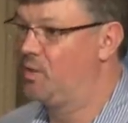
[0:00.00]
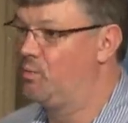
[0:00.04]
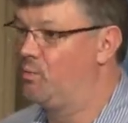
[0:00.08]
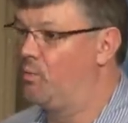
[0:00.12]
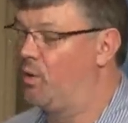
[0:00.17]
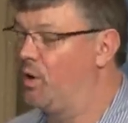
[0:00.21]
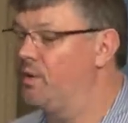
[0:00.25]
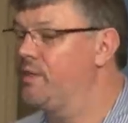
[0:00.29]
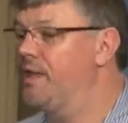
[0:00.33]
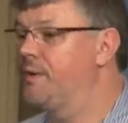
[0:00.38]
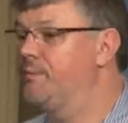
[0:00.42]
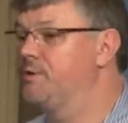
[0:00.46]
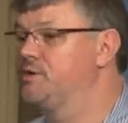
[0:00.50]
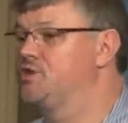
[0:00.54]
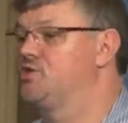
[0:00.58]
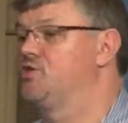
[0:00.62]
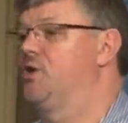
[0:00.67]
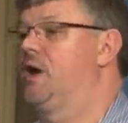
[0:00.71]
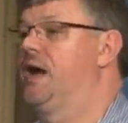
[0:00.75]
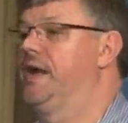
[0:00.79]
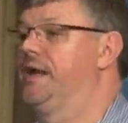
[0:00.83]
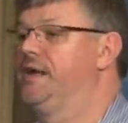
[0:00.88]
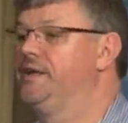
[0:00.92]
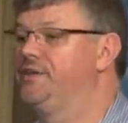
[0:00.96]
What they were
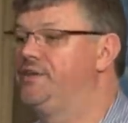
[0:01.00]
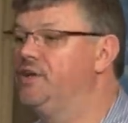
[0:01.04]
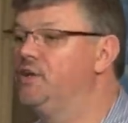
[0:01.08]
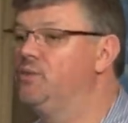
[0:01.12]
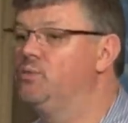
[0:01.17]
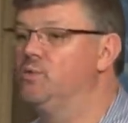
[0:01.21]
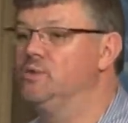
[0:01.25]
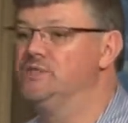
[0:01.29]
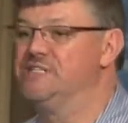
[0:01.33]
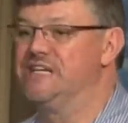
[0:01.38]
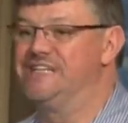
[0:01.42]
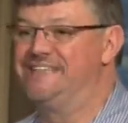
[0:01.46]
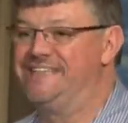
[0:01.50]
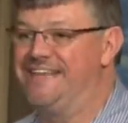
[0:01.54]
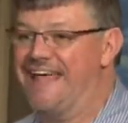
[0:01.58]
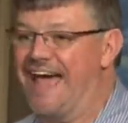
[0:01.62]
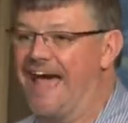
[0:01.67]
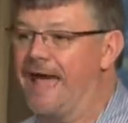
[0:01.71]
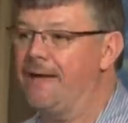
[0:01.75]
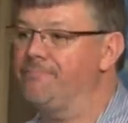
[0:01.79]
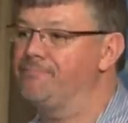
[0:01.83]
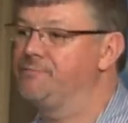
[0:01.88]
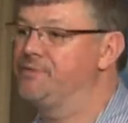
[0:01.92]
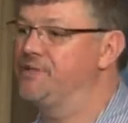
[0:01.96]
trying to do was
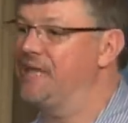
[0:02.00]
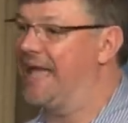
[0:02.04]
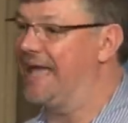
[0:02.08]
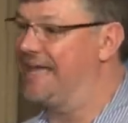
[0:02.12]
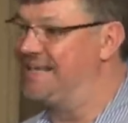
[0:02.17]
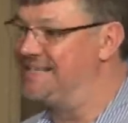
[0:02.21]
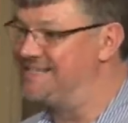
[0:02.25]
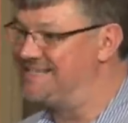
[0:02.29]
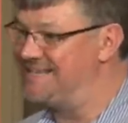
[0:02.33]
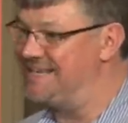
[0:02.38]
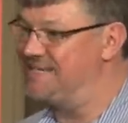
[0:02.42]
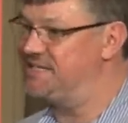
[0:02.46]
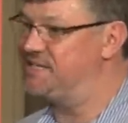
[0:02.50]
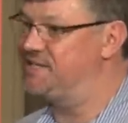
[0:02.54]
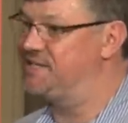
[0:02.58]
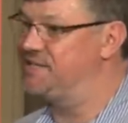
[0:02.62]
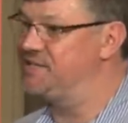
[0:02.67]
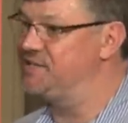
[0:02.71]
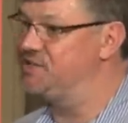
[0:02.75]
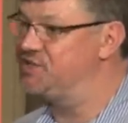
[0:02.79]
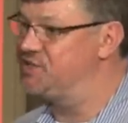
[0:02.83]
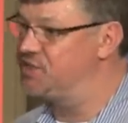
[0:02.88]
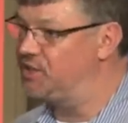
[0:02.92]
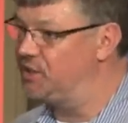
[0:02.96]
adapt
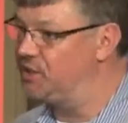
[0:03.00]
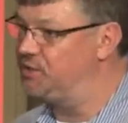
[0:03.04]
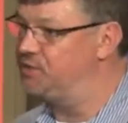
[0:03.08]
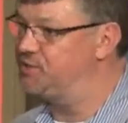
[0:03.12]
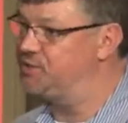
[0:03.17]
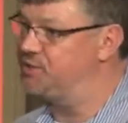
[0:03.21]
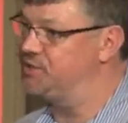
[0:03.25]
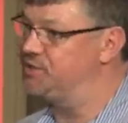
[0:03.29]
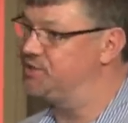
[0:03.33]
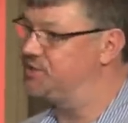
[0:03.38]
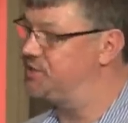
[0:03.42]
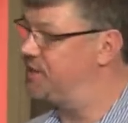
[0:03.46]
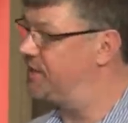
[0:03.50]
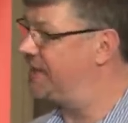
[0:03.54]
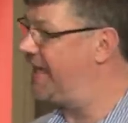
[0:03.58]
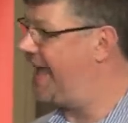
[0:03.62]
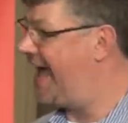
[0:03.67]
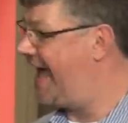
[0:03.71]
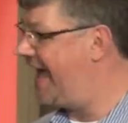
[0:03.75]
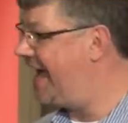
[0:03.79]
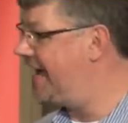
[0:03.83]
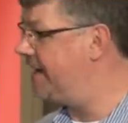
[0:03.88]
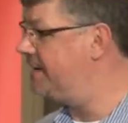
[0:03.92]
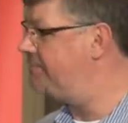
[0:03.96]
existing solutions that they
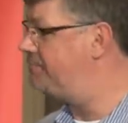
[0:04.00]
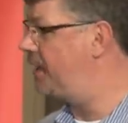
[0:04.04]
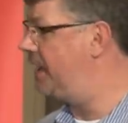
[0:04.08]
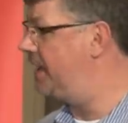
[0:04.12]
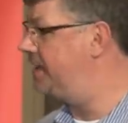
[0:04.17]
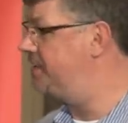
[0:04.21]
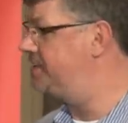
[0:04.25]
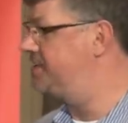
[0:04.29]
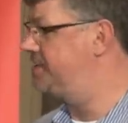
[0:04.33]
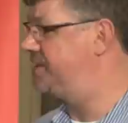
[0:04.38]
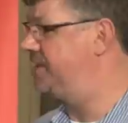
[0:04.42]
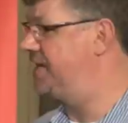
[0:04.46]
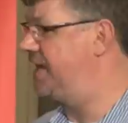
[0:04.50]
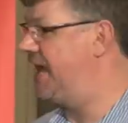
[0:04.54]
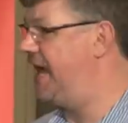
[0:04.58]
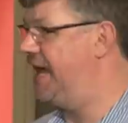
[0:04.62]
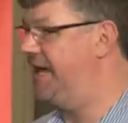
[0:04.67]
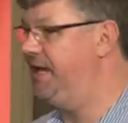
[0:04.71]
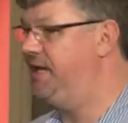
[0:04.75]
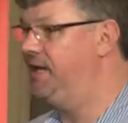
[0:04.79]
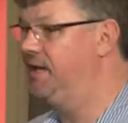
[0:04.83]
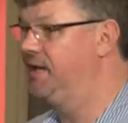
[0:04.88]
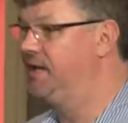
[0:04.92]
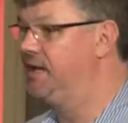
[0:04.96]
had in place
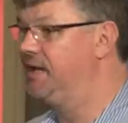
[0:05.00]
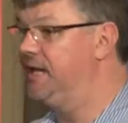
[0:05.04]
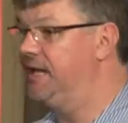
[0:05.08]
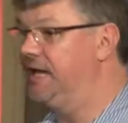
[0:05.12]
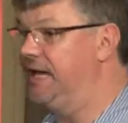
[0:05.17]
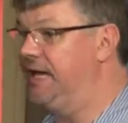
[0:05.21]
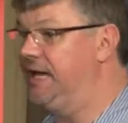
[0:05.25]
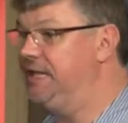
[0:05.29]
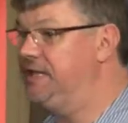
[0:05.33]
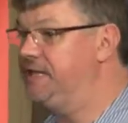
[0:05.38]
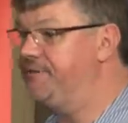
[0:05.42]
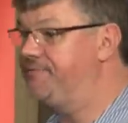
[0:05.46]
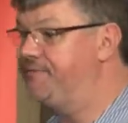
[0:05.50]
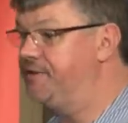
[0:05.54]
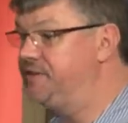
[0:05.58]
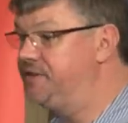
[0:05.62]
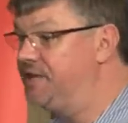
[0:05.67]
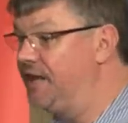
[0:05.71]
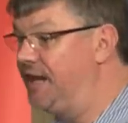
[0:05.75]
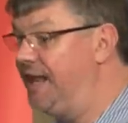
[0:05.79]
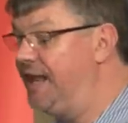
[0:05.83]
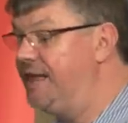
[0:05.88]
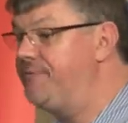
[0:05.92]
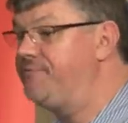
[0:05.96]
today, either for
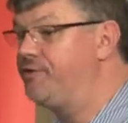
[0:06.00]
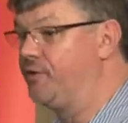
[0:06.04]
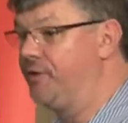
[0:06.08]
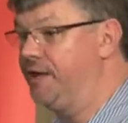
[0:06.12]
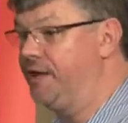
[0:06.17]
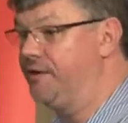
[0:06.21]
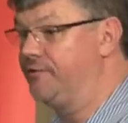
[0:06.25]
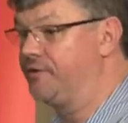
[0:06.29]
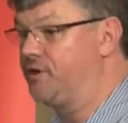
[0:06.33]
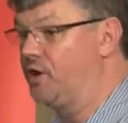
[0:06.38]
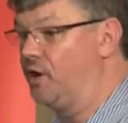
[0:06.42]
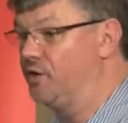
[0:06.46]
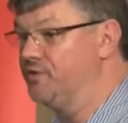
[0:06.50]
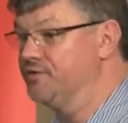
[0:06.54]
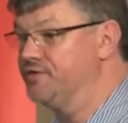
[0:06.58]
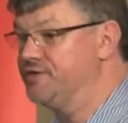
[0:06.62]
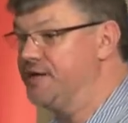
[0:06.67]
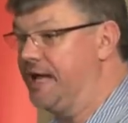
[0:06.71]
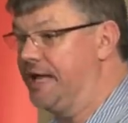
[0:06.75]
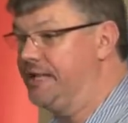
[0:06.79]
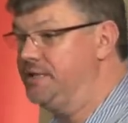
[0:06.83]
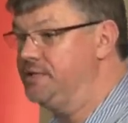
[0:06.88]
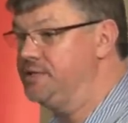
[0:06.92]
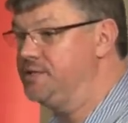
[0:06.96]
delivery of
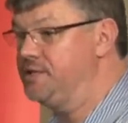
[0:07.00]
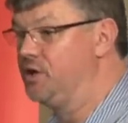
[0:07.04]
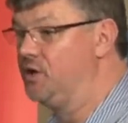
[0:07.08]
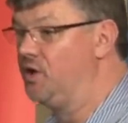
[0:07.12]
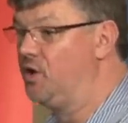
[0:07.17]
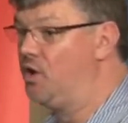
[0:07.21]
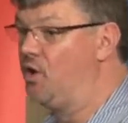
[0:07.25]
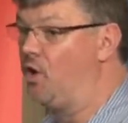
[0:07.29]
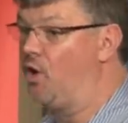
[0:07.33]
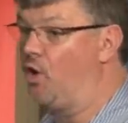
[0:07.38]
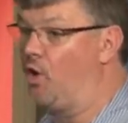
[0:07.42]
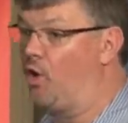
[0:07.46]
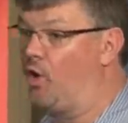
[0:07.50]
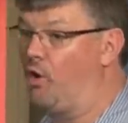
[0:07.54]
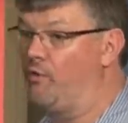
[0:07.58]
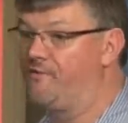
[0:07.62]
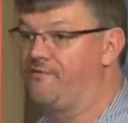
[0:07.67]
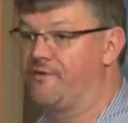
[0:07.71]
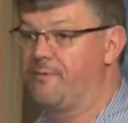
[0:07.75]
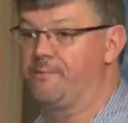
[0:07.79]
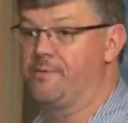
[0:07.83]
content or for